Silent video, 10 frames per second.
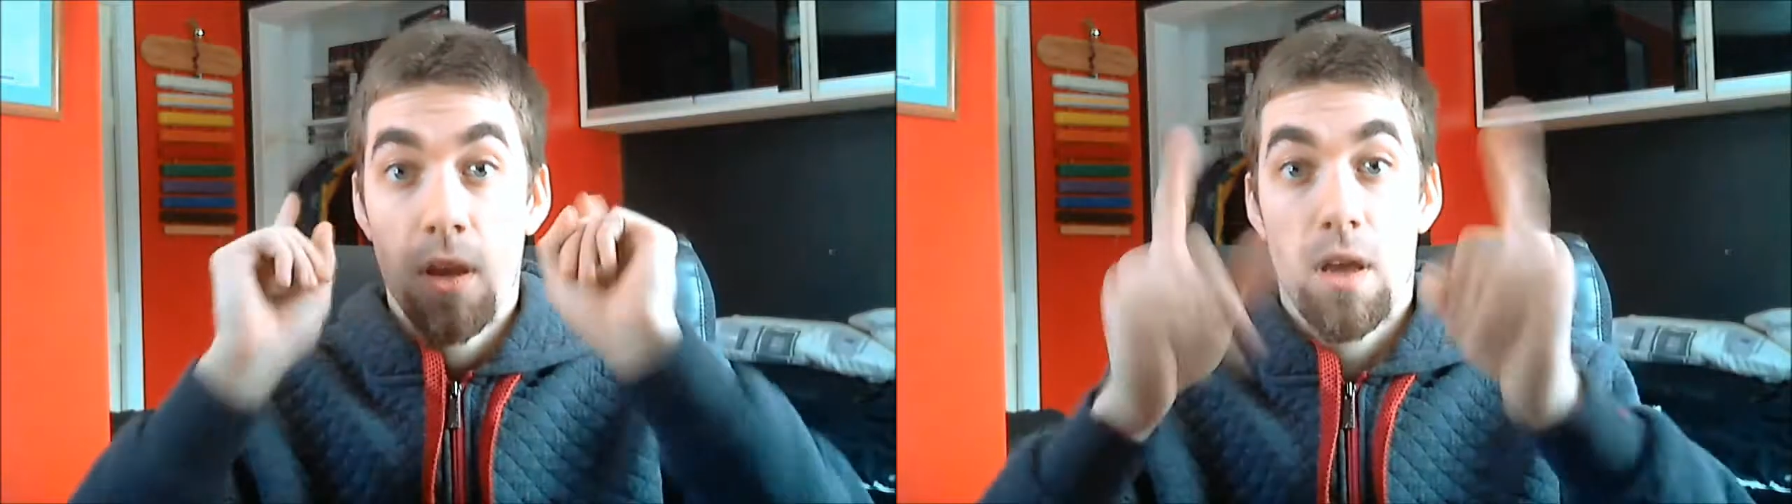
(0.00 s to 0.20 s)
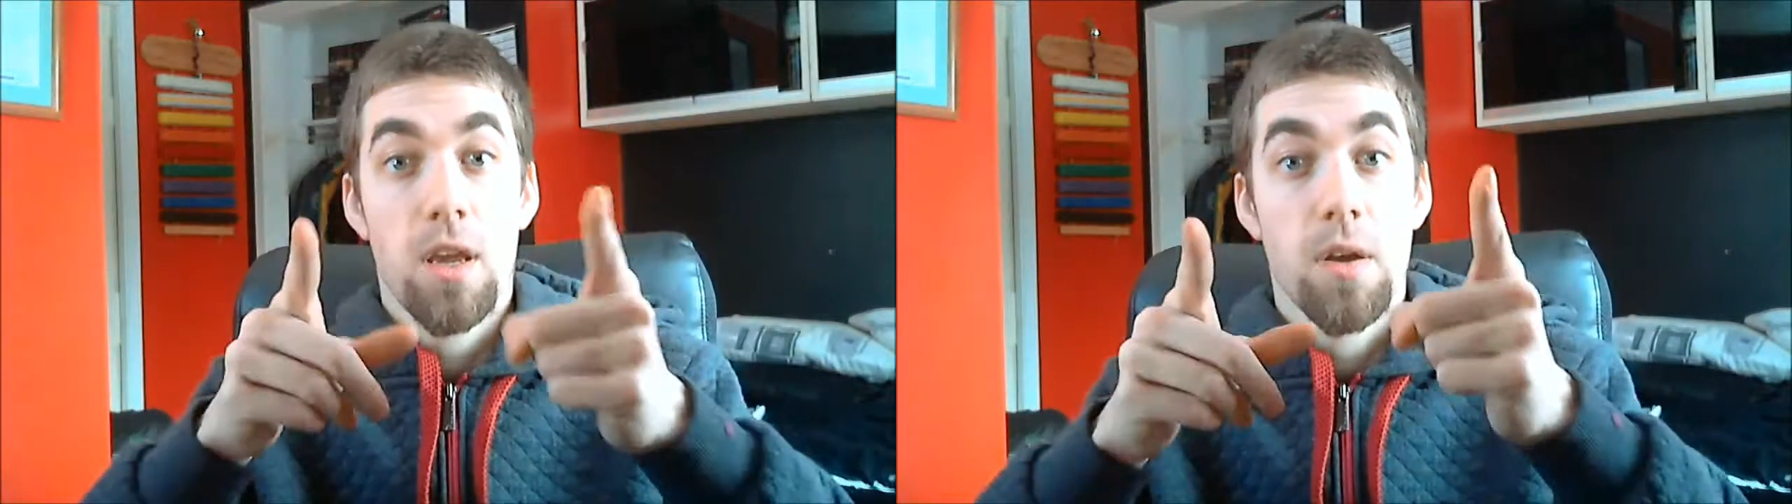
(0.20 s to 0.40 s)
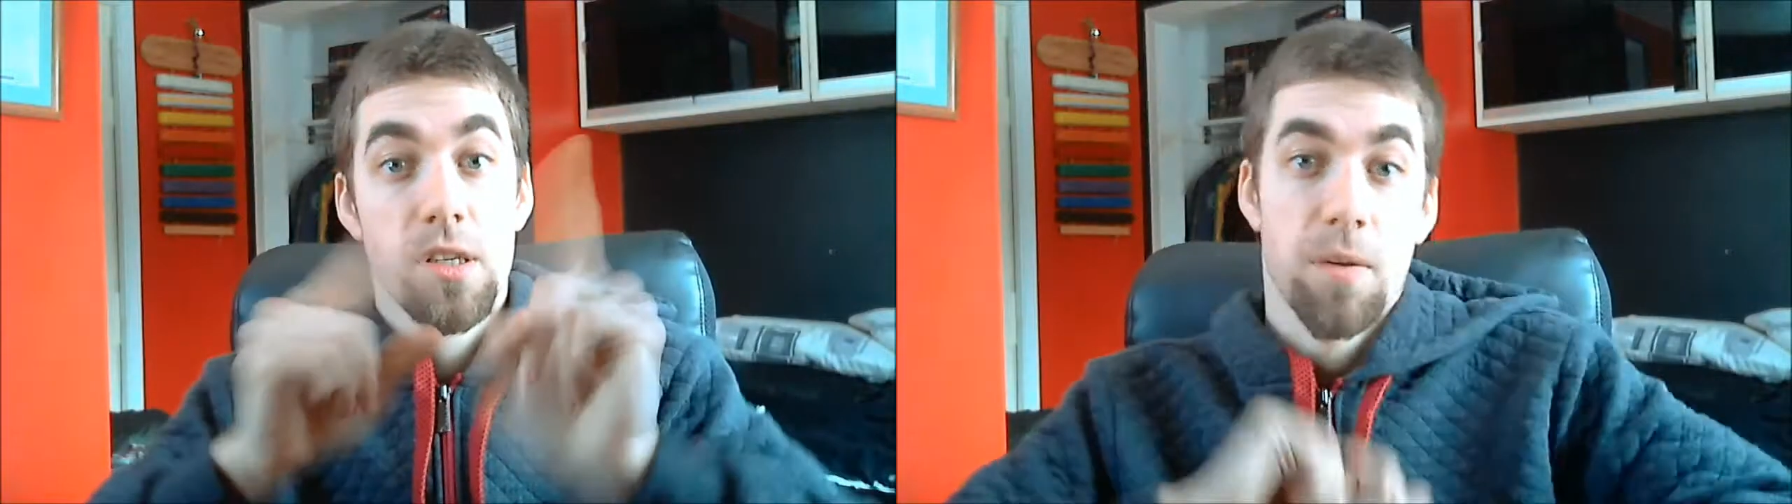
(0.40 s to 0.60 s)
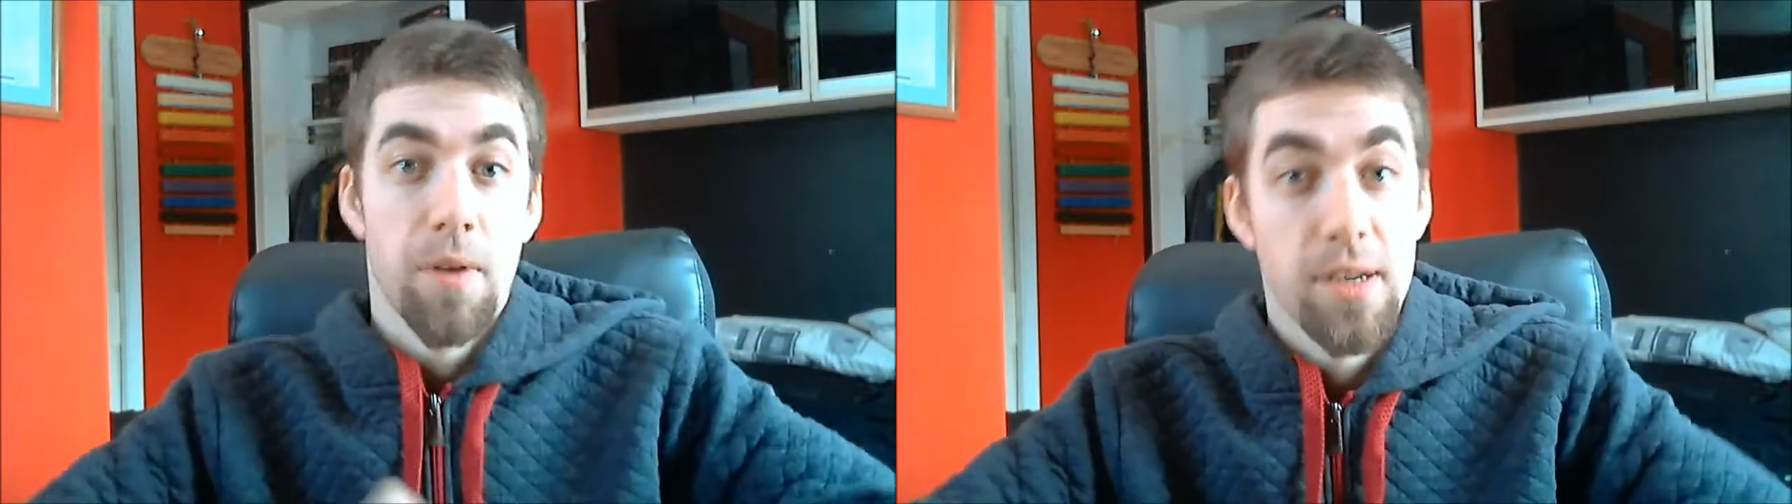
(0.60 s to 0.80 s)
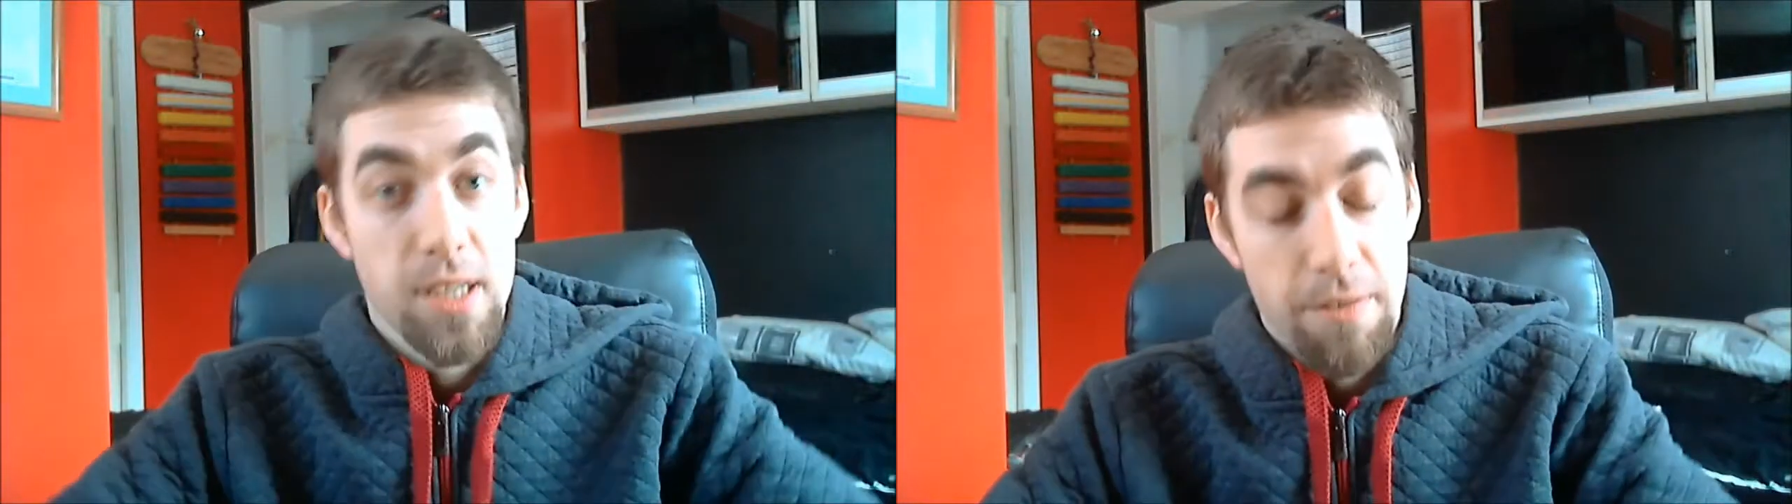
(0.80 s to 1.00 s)
Hey, you guys,
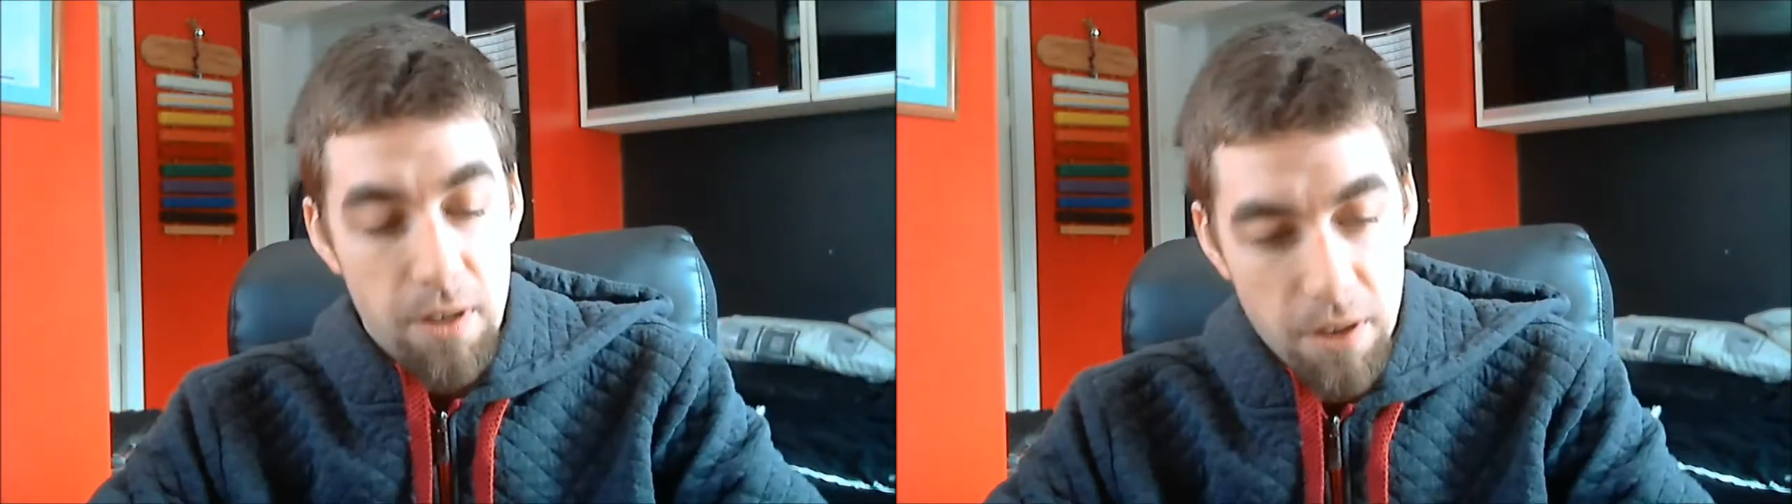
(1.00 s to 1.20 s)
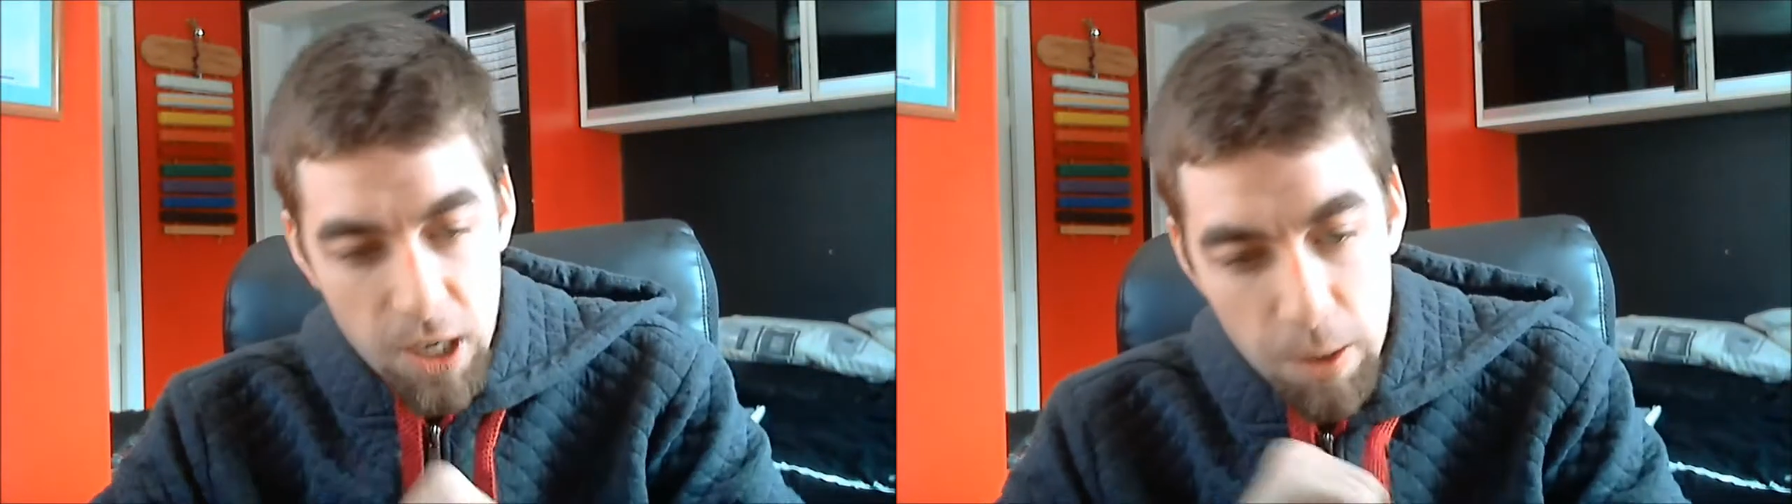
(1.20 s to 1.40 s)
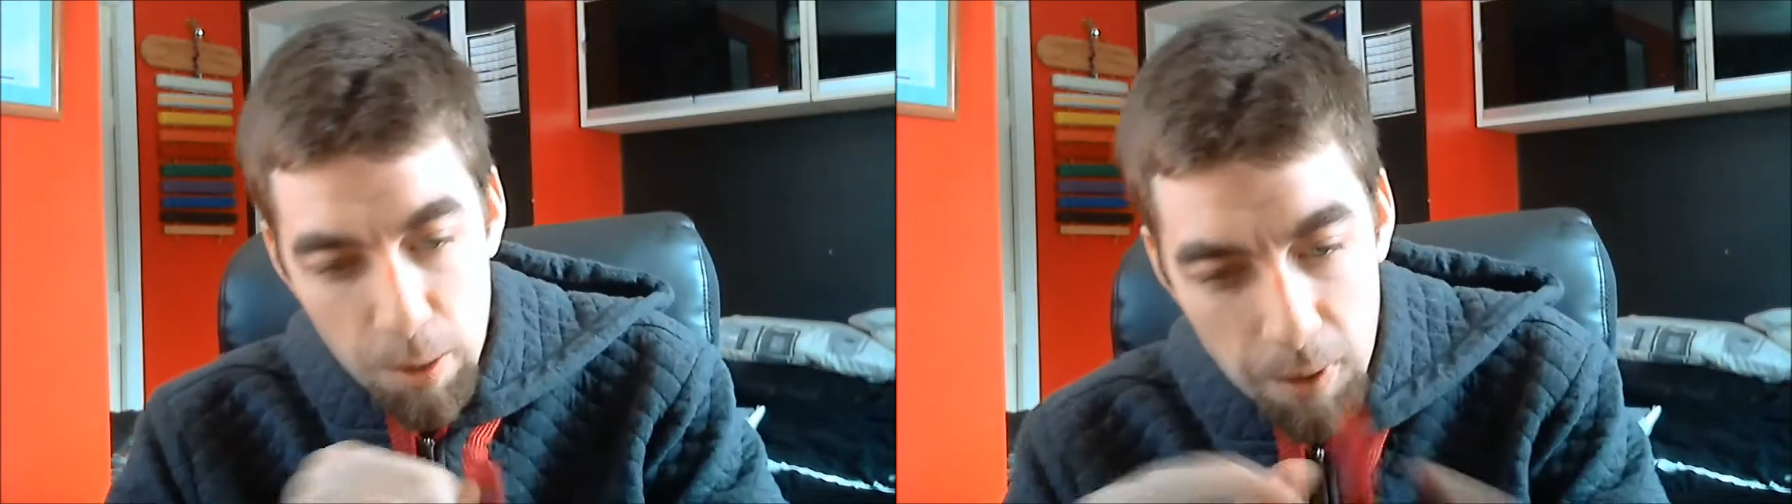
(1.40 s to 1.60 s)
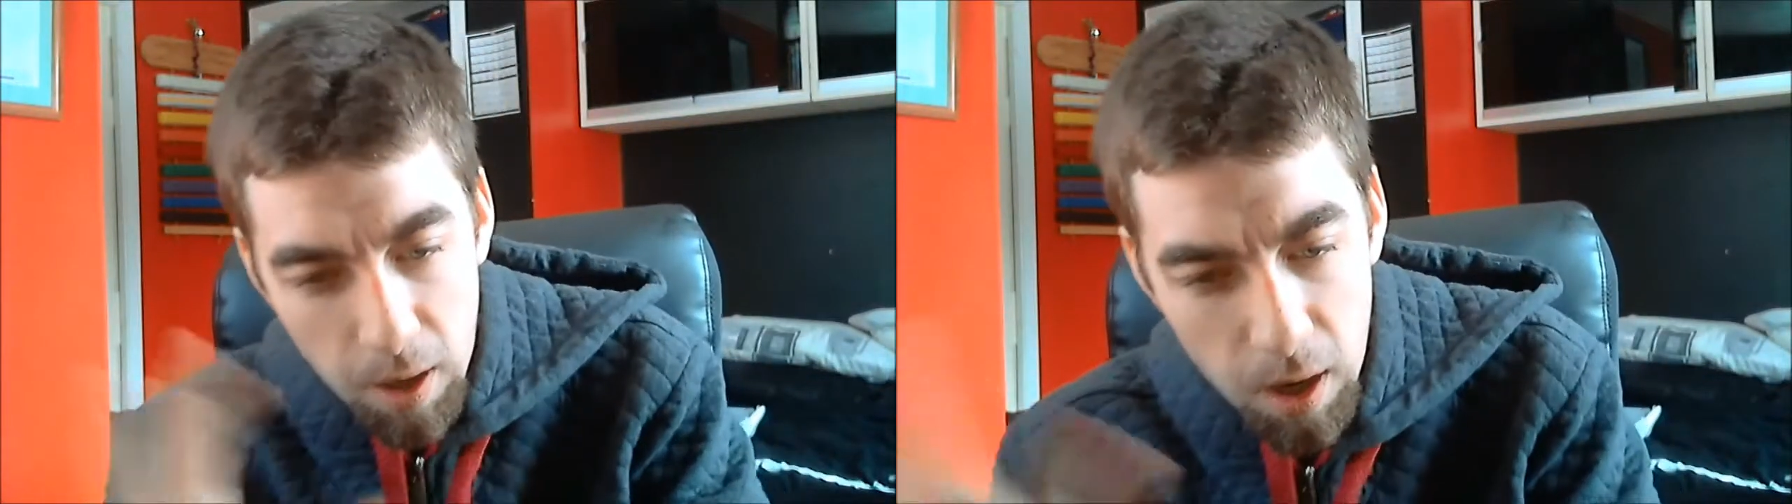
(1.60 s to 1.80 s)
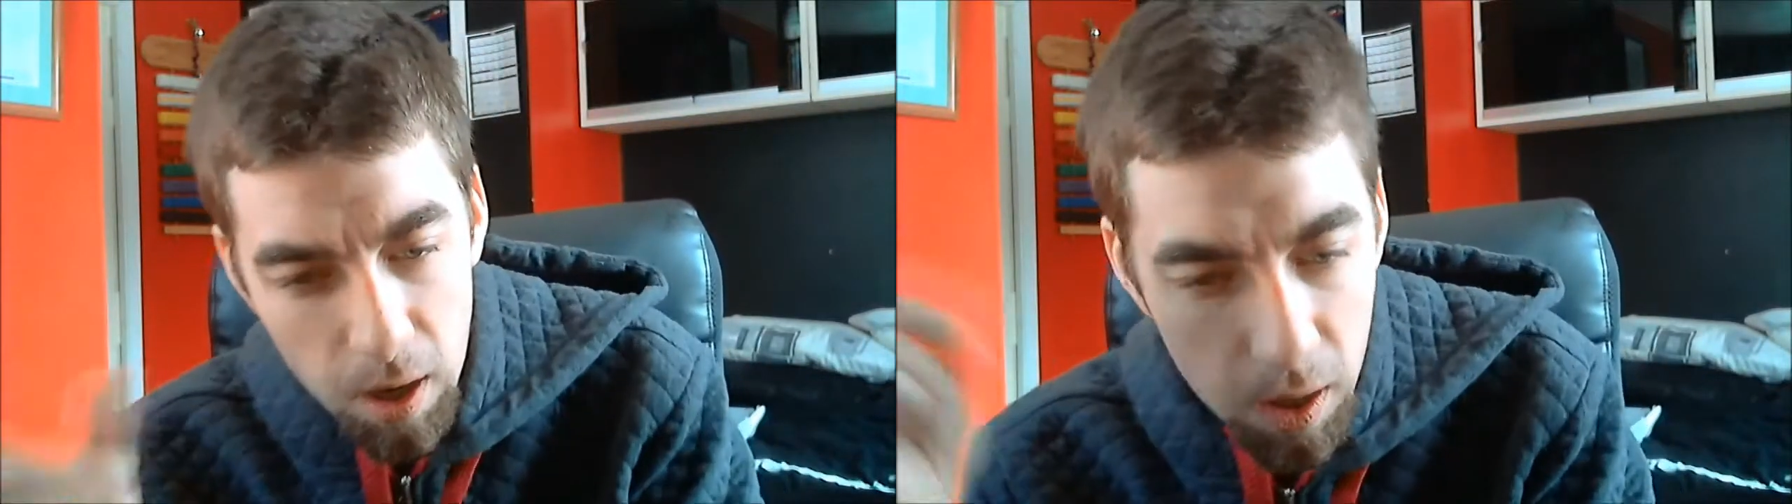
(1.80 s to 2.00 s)
everybody, it's time for another comic book